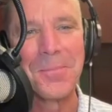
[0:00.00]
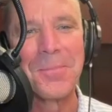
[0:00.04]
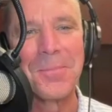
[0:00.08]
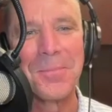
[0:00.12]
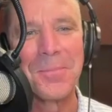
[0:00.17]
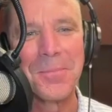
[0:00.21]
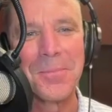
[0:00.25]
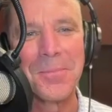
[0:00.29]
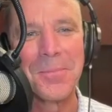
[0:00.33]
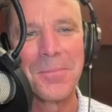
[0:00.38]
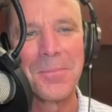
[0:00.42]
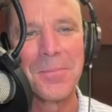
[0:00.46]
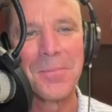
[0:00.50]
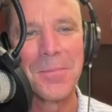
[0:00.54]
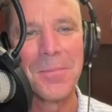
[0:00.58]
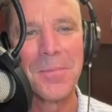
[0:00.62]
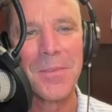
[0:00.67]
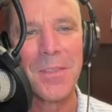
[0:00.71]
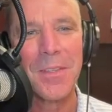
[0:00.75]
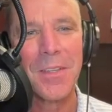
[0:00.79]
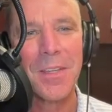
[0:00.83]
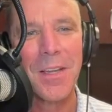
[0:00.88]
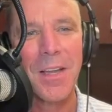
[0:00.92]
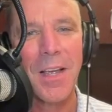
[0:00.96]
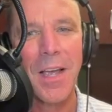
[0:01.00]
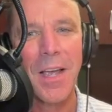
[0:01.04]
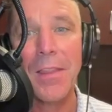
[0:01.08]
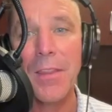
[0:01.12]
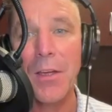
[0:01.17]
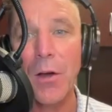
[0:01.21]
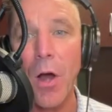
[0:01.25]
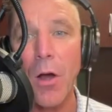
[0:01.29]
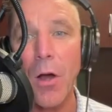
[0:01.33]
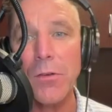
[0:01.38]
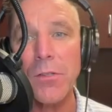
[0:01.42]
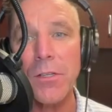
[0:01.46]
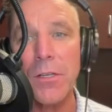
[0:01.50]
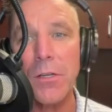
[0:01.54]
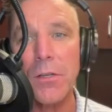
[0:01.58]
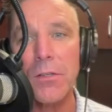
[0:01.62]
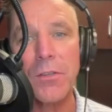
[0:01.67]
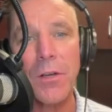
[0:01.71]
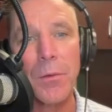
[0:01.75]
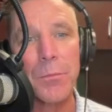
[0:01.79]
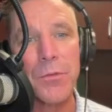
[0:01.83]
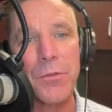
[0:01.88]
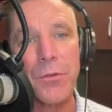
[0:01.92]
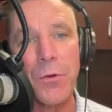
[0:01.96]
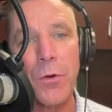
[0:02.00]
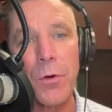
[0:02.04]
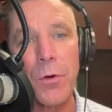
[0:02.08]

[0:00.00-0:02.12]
and there are still some schools